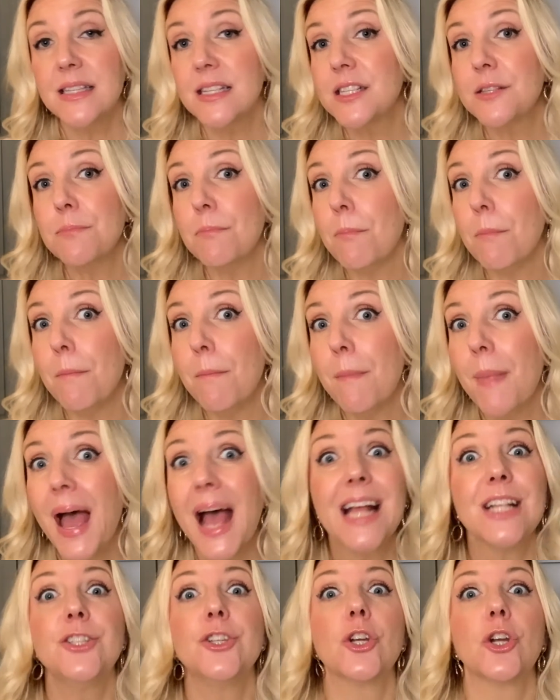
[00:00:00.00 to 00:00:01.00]
is
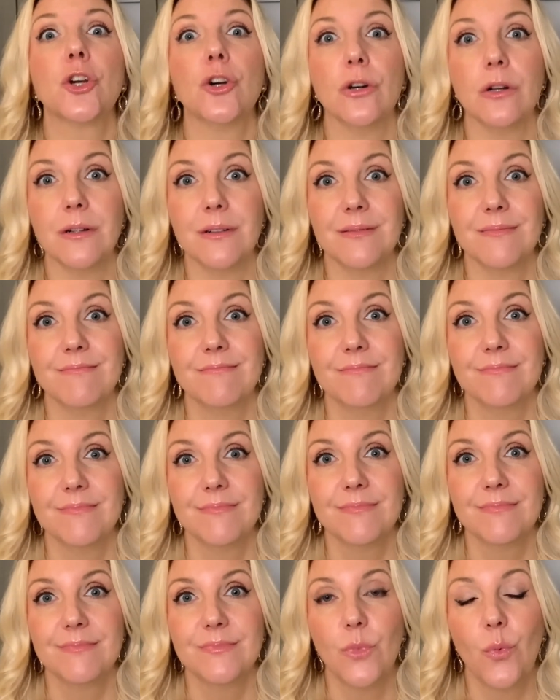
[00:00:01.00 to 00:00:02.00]
magical
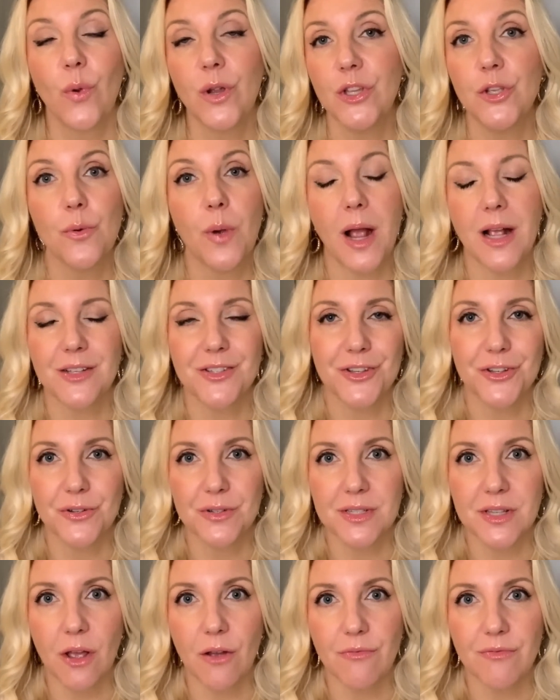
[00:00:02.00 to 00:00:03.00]
when you ask
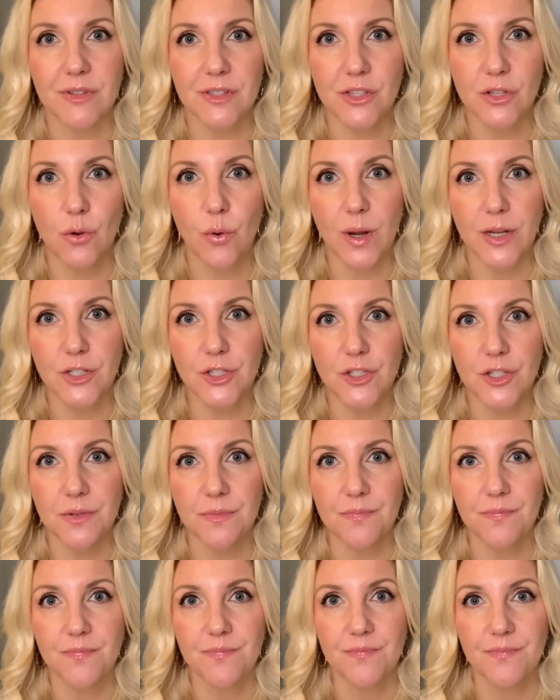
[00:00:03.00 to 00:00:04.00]
yourself this question.
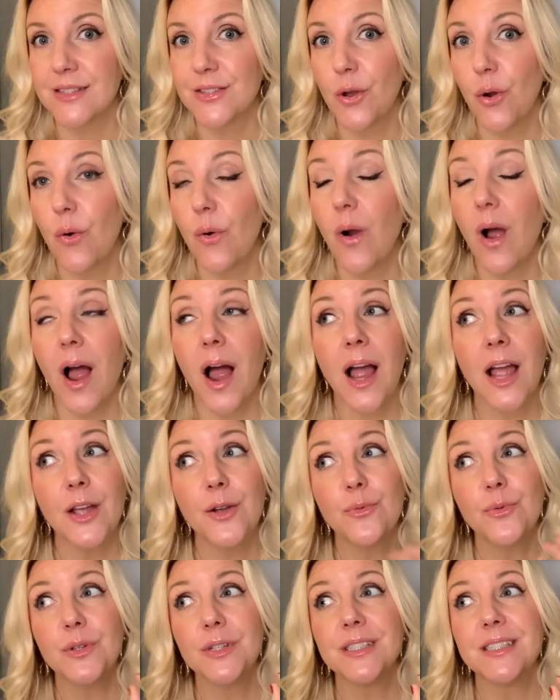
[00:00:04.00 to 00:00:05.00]
So
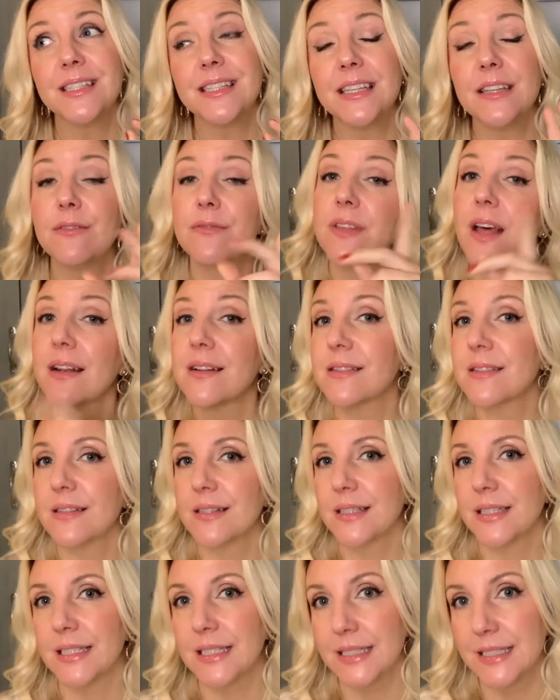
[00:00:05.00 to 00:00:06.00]
I would give that as
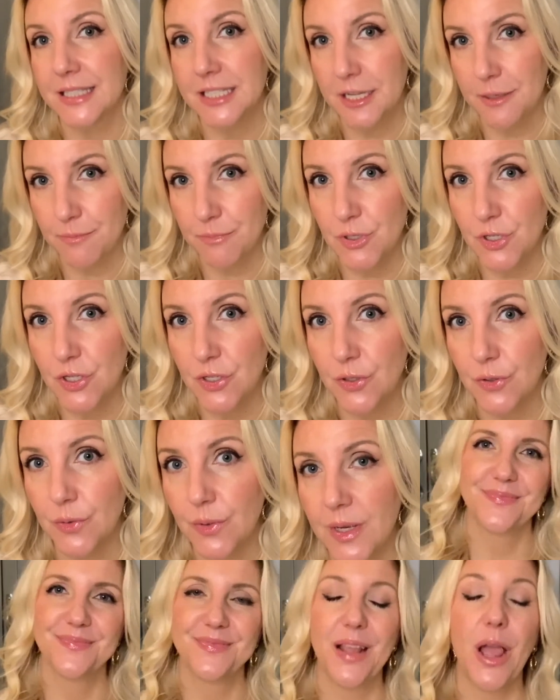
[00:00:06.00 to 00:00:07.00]
a little tip to
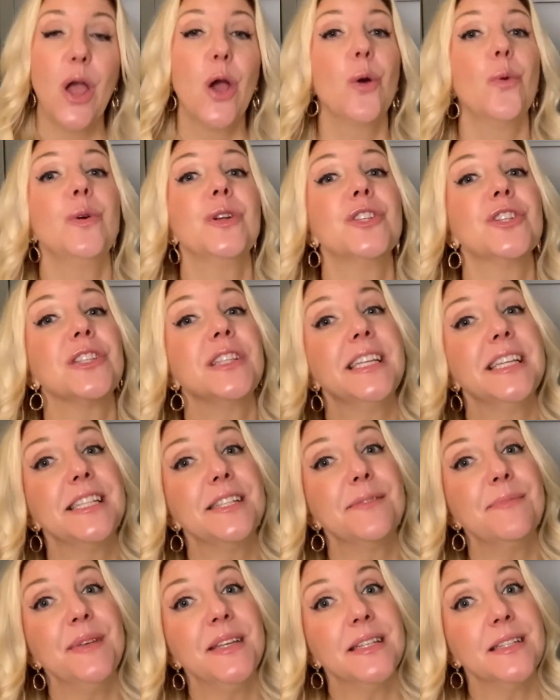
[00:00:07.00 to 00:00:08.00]
you, which
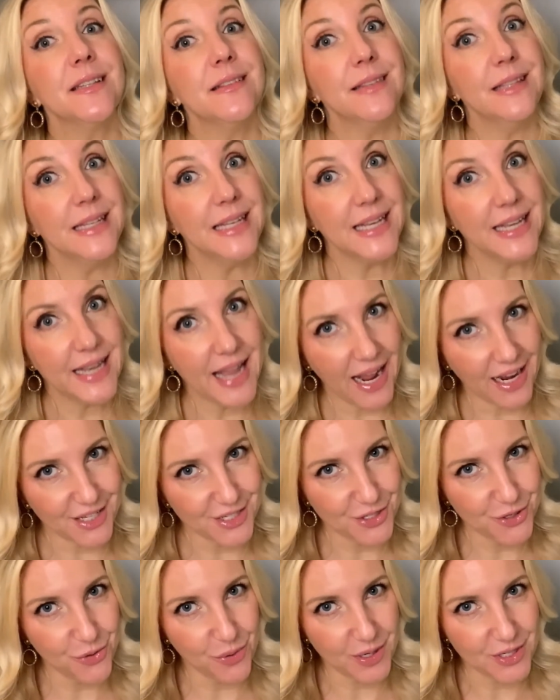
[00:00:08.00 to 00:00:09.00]
leads me into the
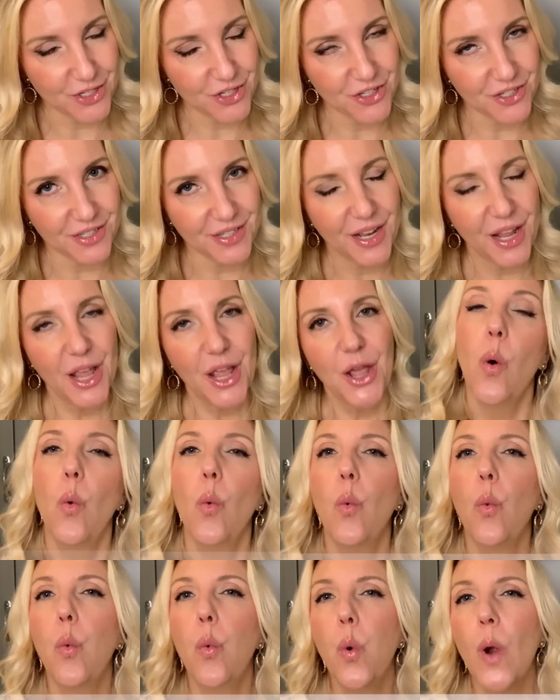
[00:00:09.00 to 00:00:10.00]
next question.
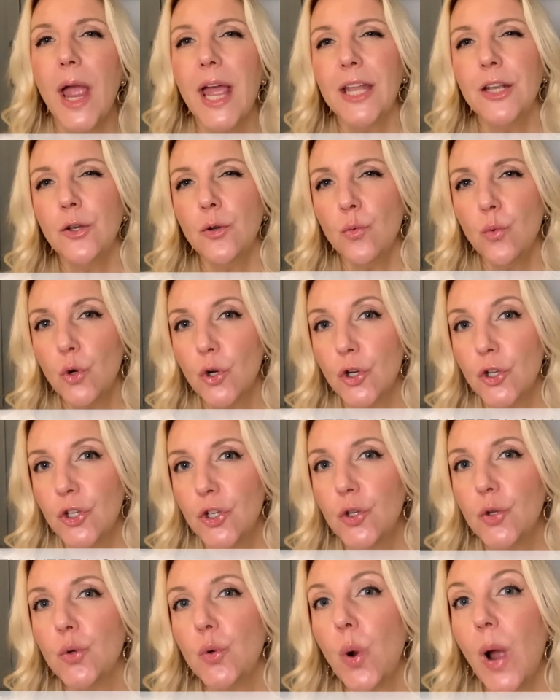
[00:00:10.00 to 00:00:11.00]
When were
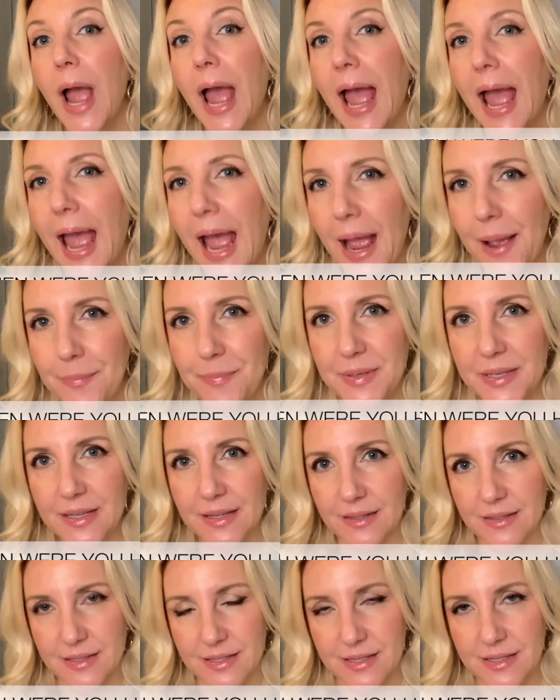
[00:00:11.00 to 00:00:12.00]
you
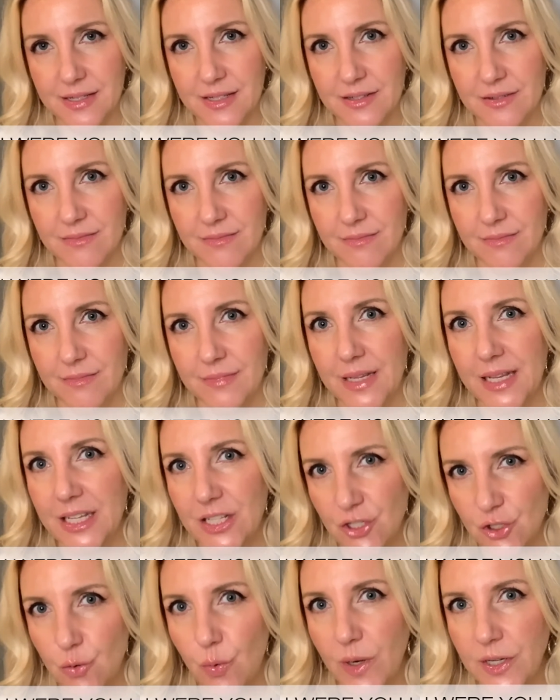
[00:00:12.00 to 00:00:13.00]
happiest
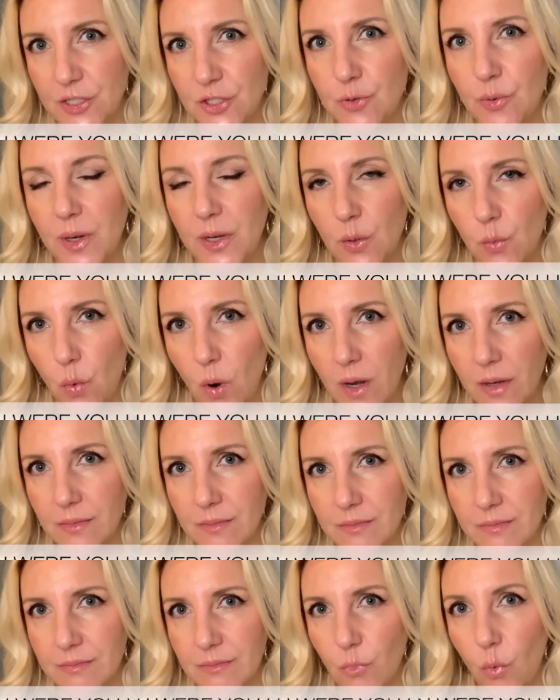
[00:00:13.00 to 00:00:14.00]
in 2021?
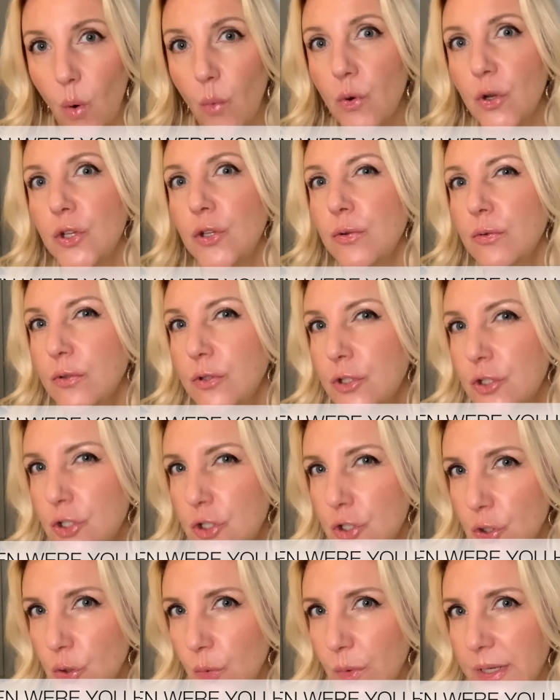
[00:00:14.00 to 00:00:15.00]
What were you
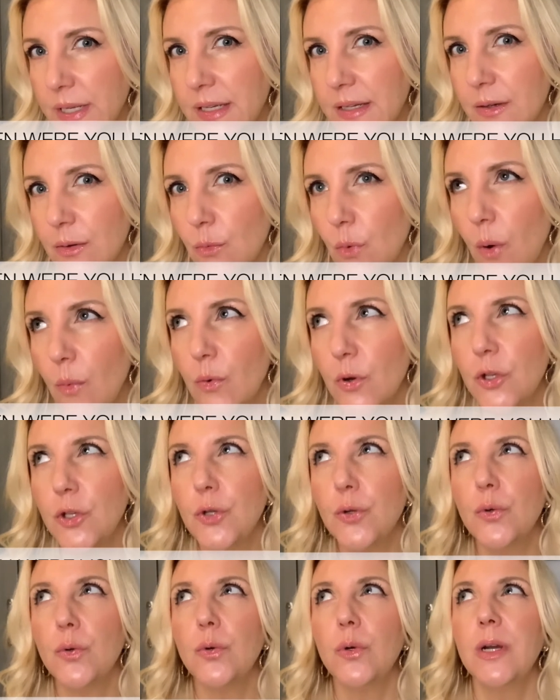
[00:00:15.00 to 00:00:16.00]
doing? What were
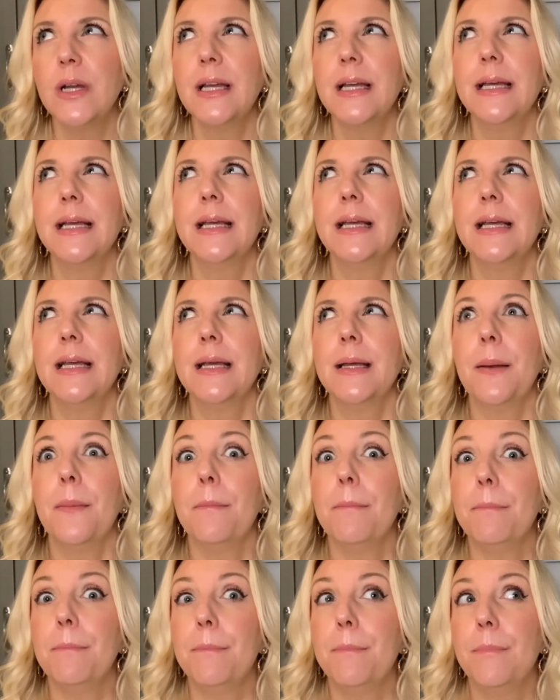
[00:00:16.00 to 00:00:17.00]
you
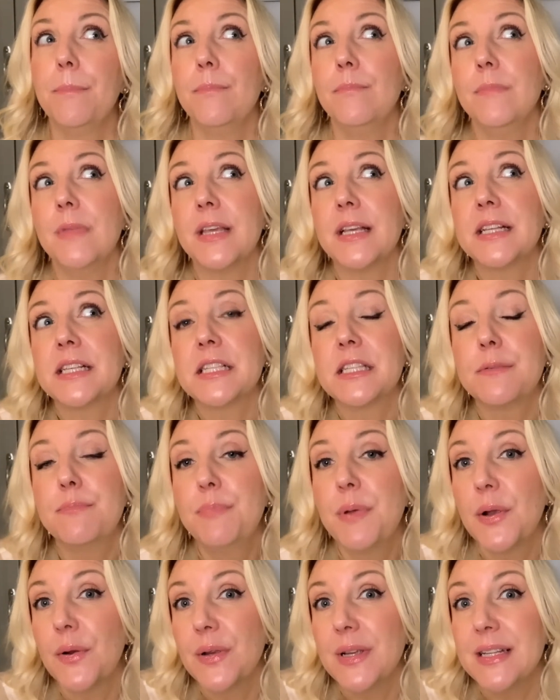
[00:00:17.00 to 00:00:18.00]

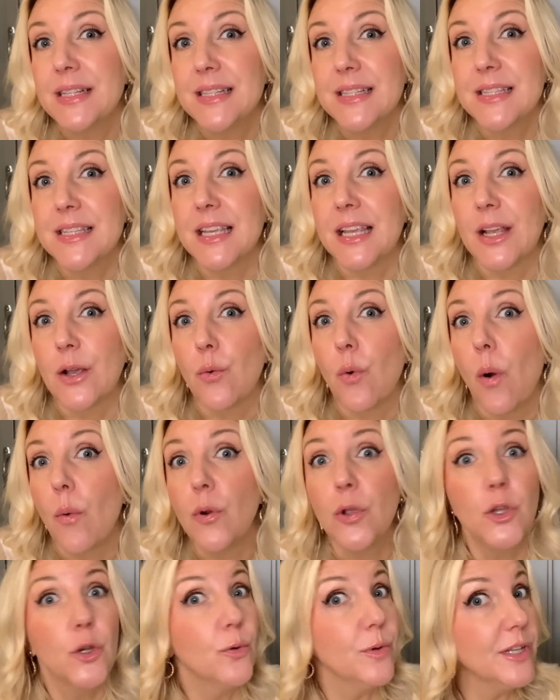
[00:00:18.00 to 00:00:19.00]
experiencing? What were
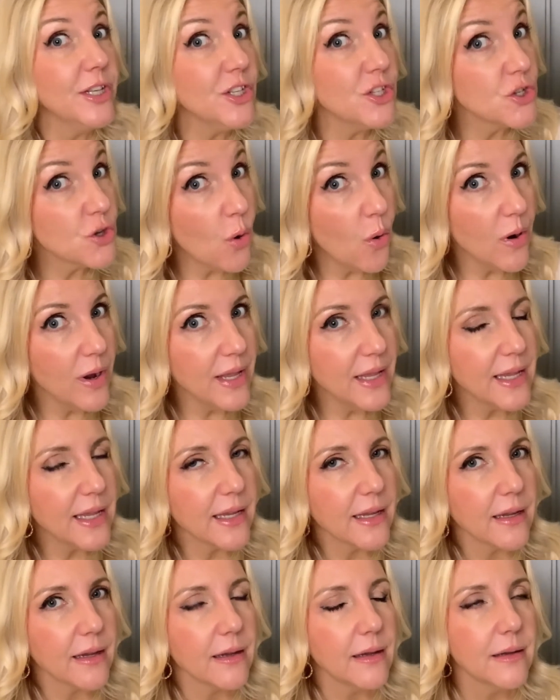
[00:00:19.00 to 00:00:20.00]
you
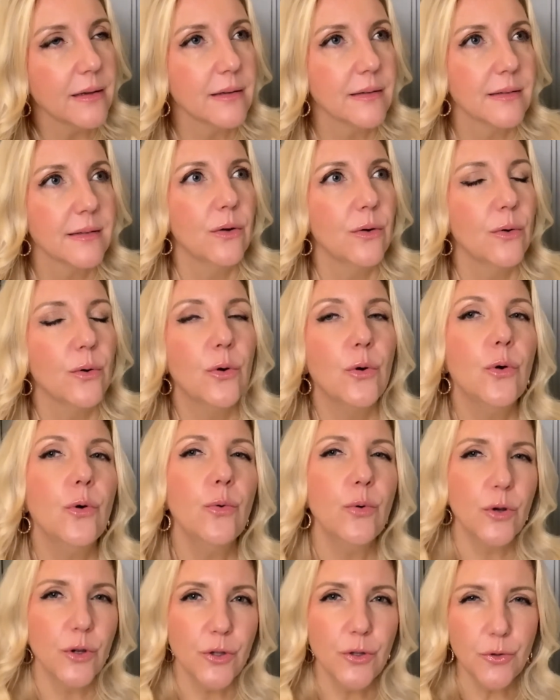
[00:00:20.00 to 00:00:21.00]
enjoying?
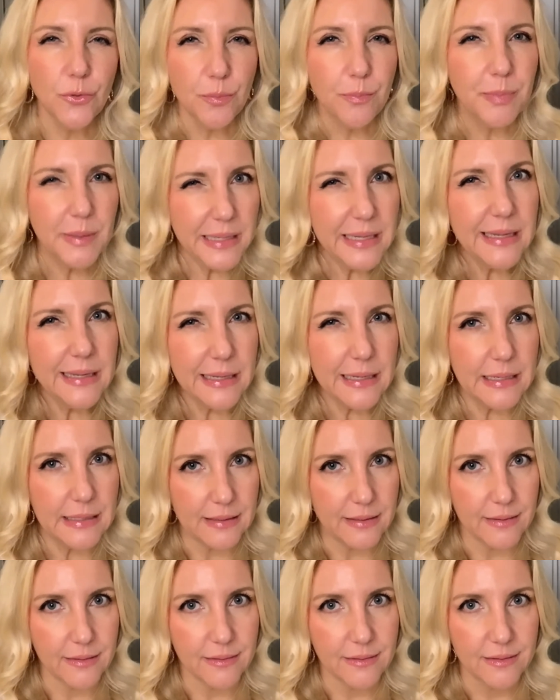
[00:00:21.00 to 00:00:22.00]
Who were you
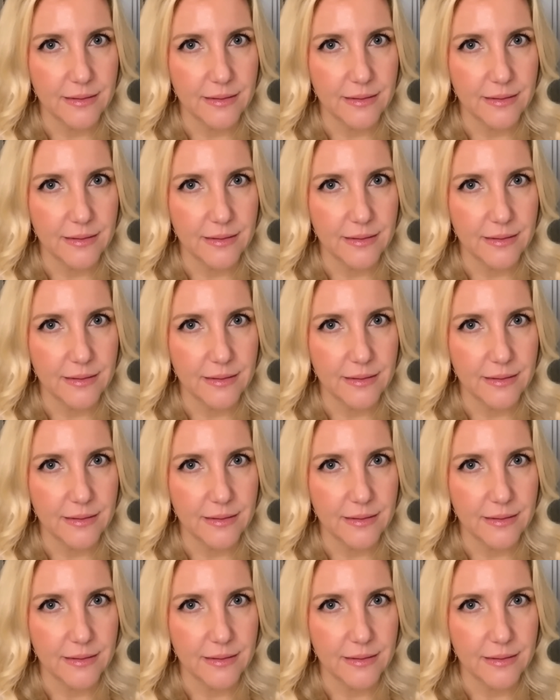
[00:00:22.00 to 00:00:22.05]
being?